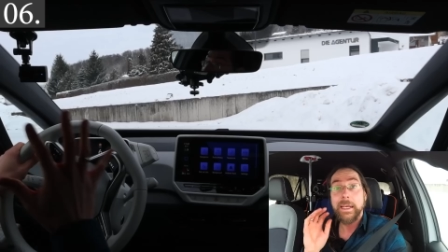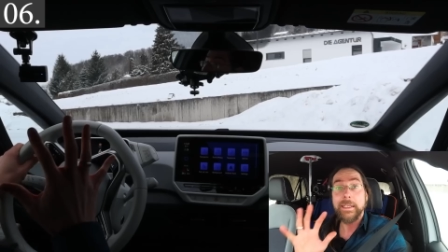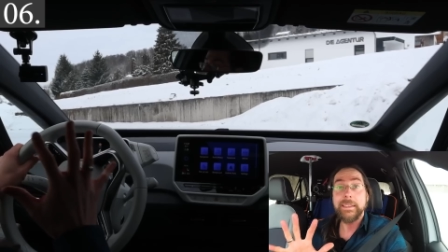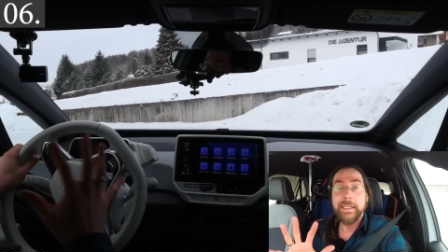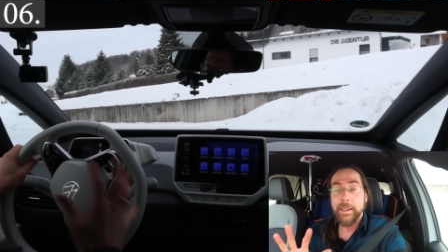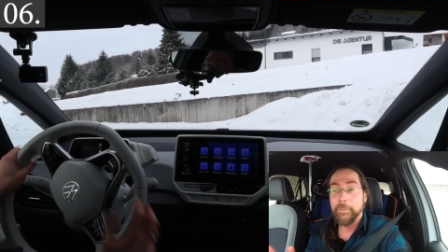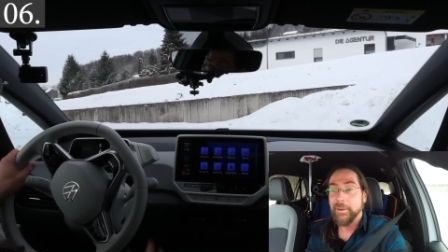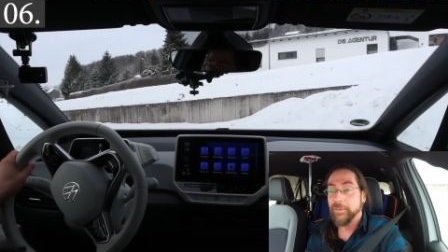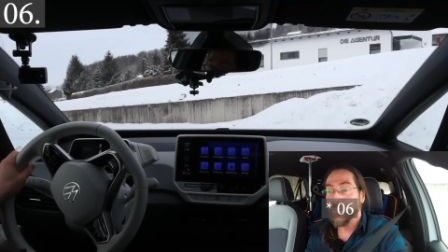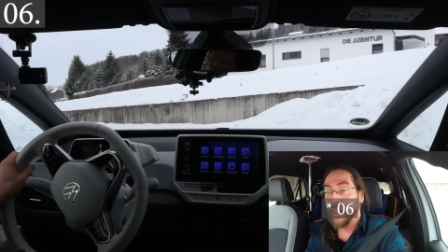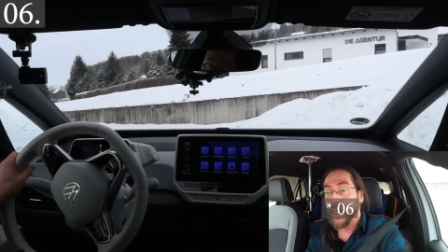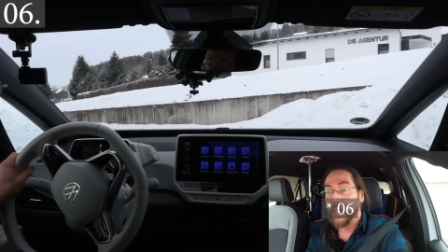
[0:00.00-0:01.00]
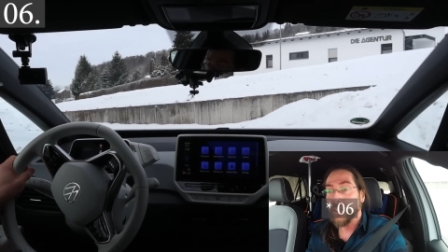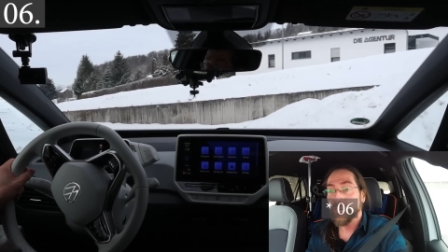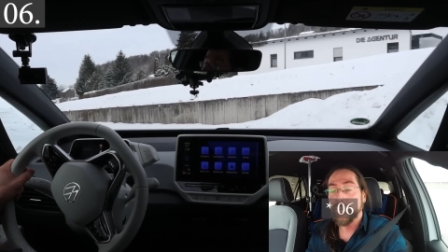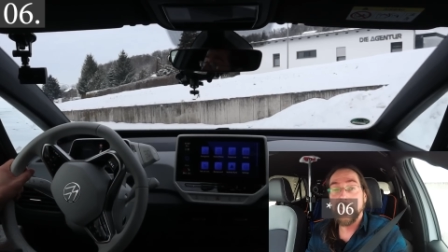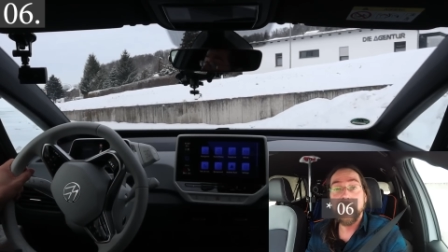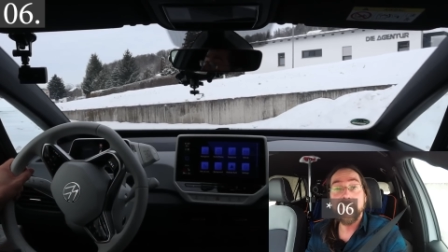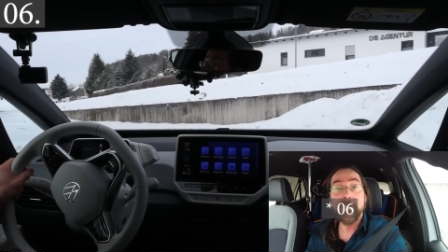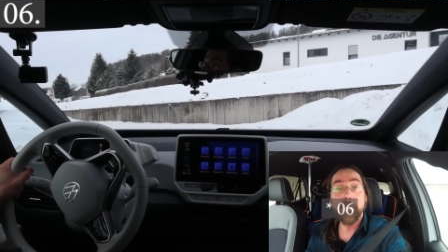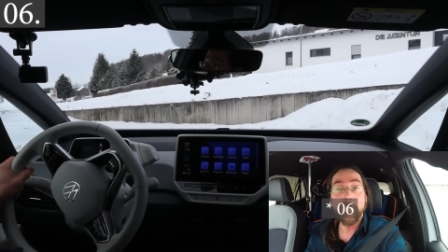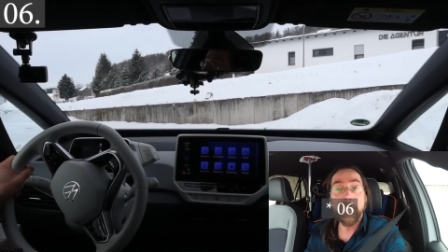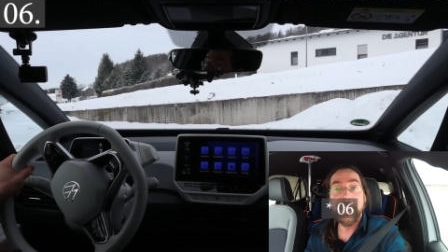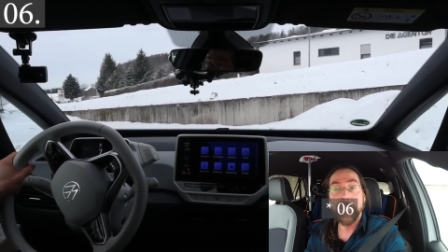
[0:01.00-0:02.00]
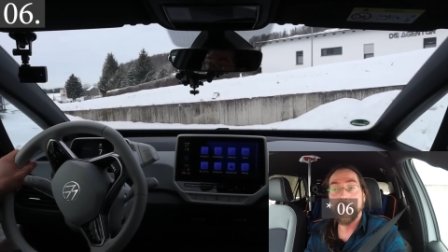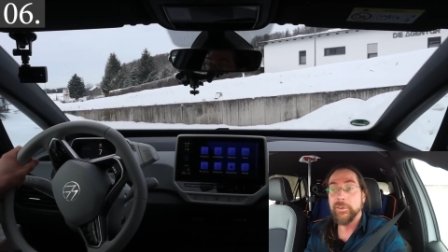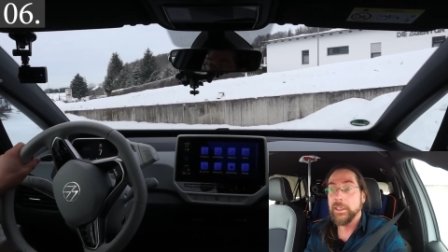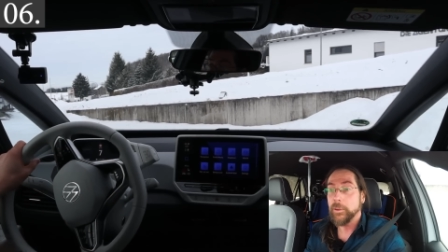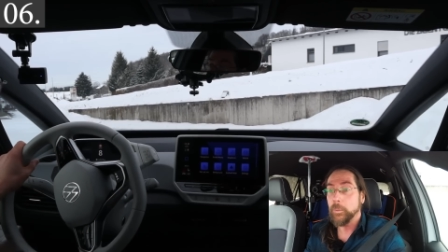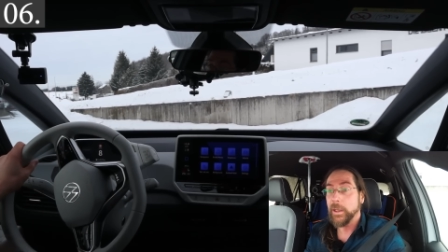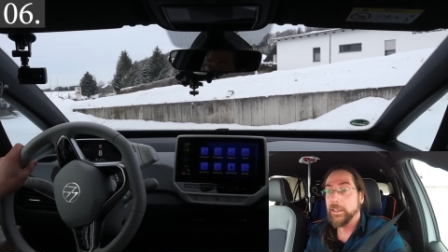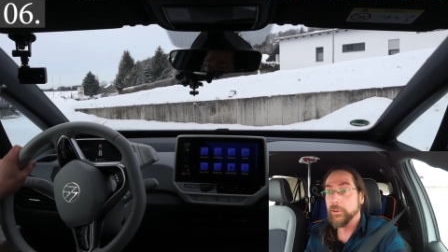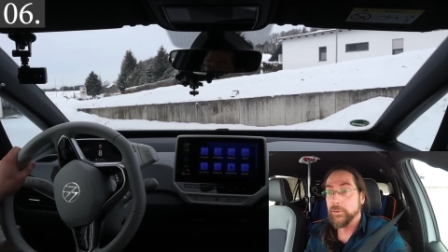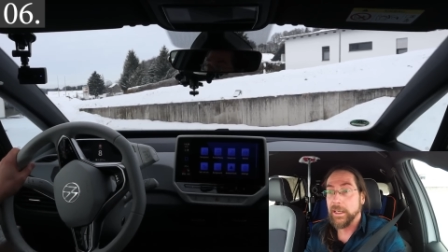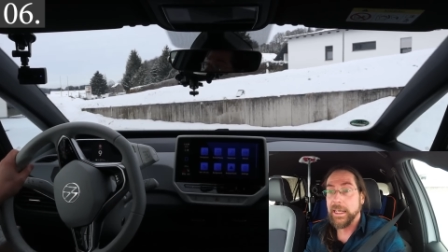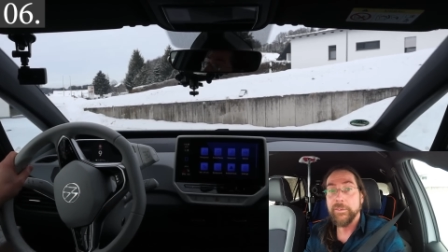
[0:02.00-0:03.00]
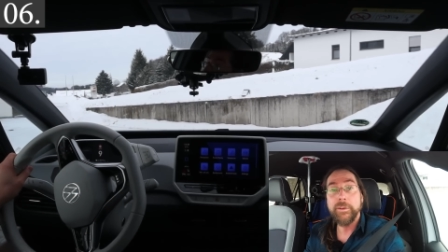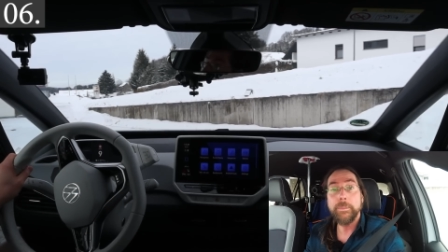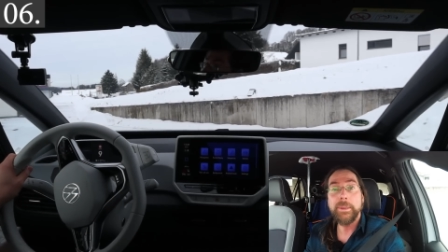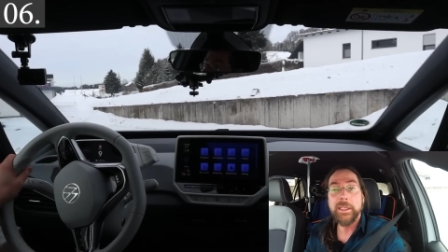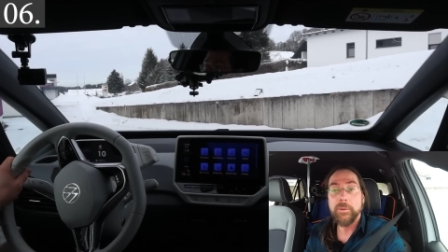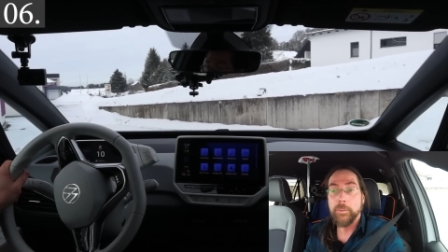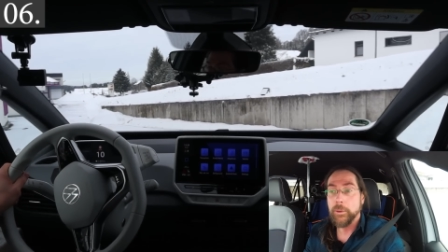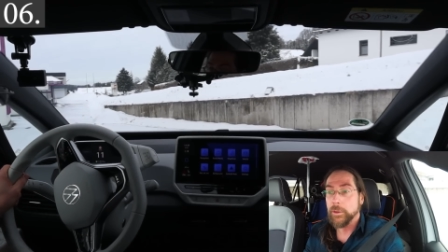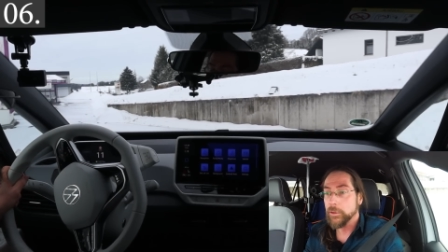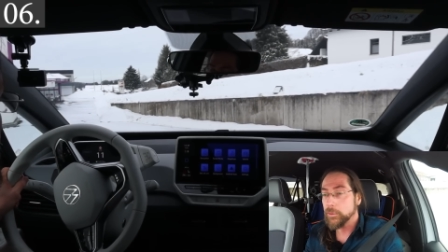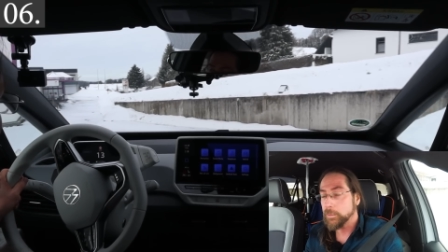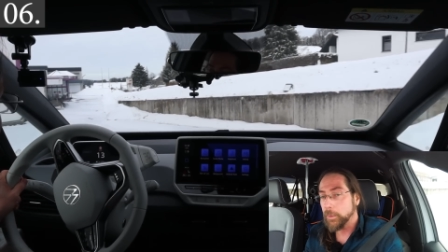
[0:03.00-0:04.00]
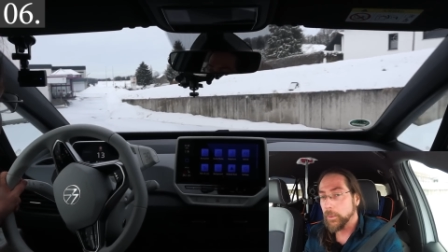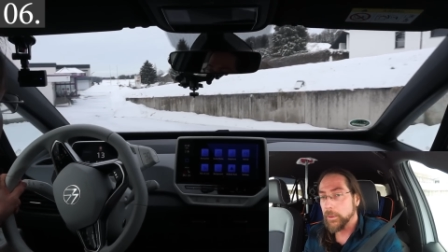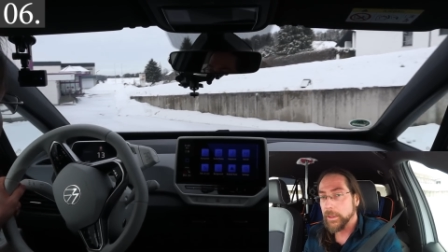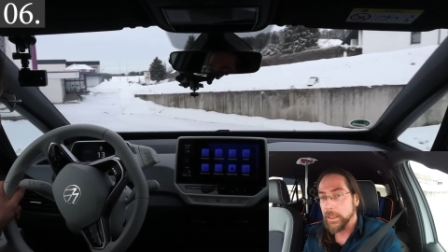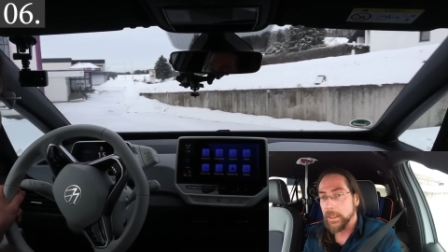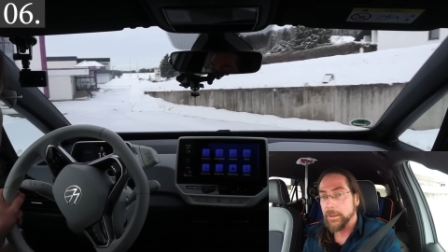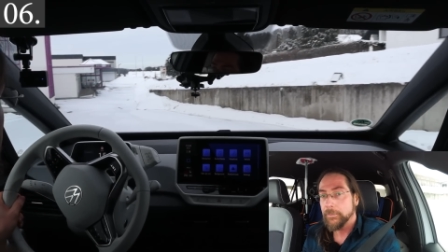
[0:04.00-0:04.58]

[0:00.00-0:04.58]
Number 5 is the brake feel when you drive a bit more sporty.